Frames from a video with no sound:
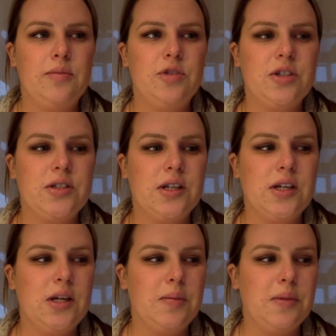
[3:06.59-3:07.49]
just to
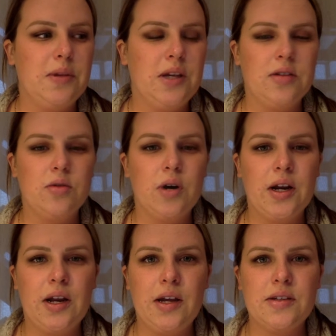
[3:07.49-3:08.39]
keep things
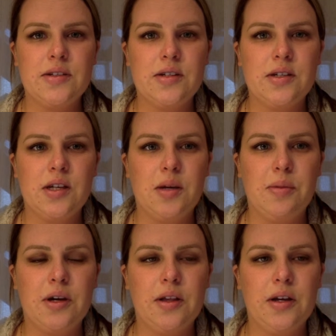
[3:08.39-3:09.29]
organized and to
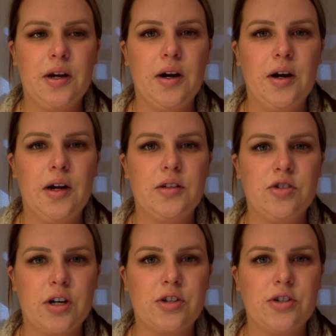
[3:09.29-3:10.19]
keep it clear and
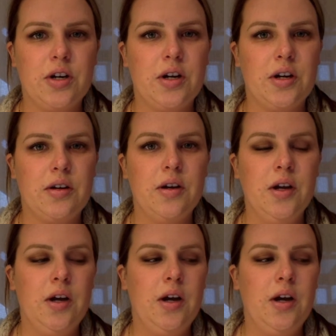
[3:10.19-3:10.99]
structured and